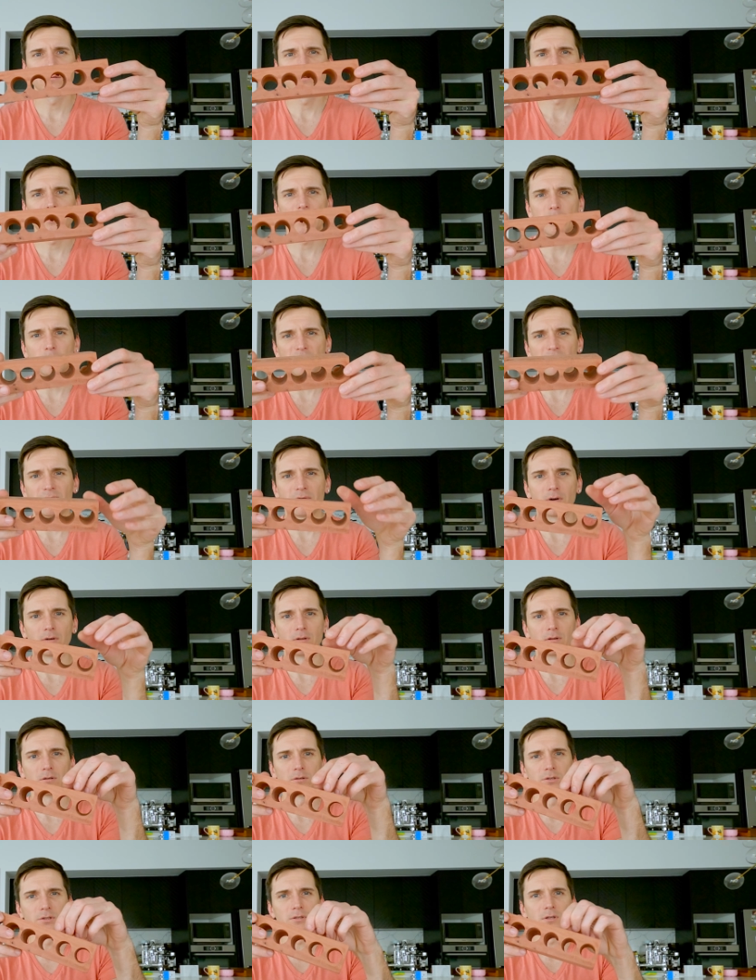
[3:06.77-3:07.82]

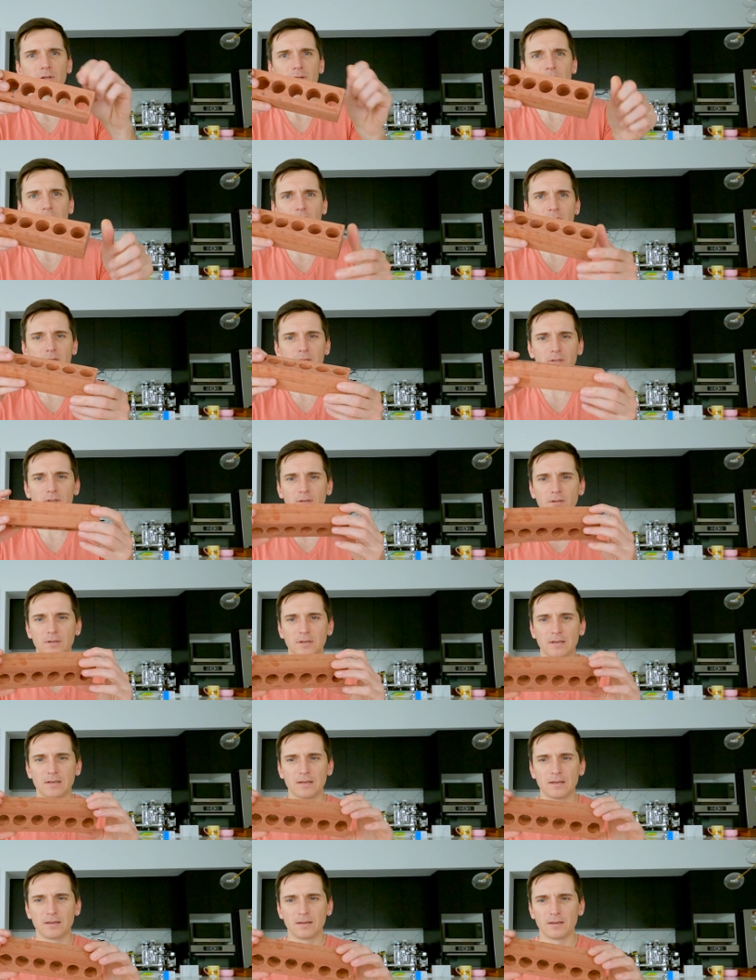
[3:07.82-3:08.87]
semi-final result, I guess.
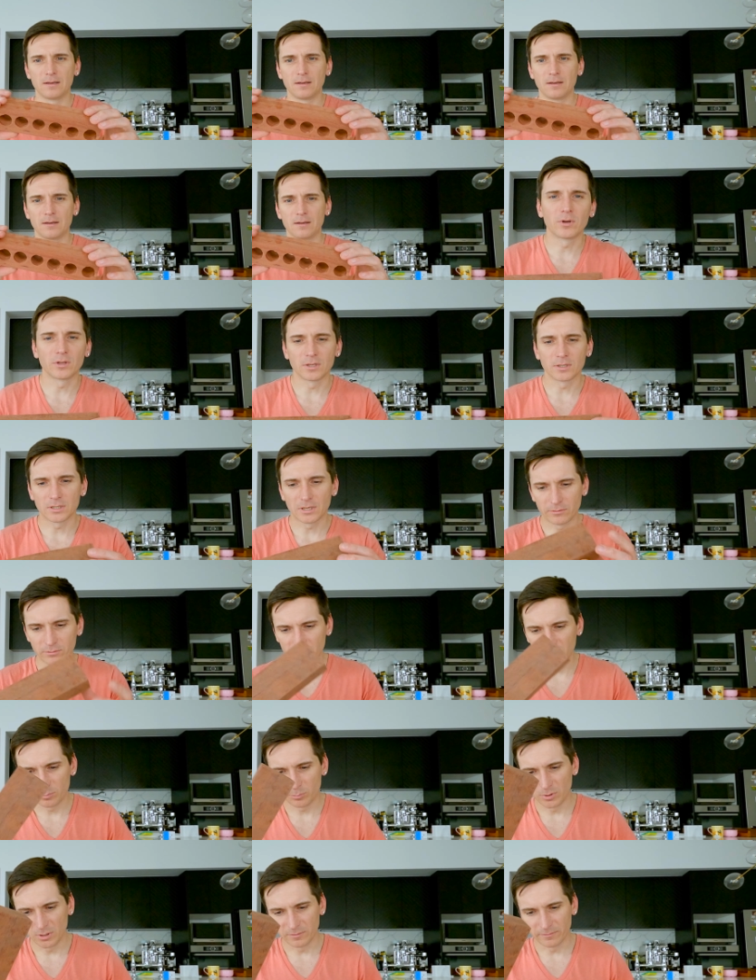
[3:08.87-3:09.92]
I'm gonna save
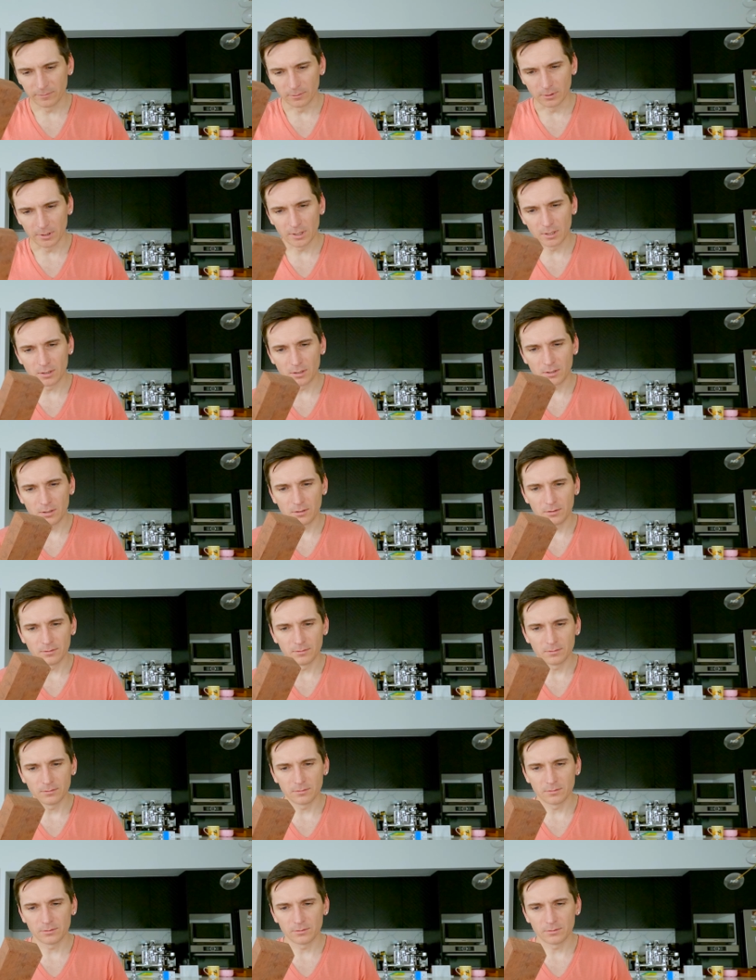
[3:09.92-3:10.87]
this piece for later.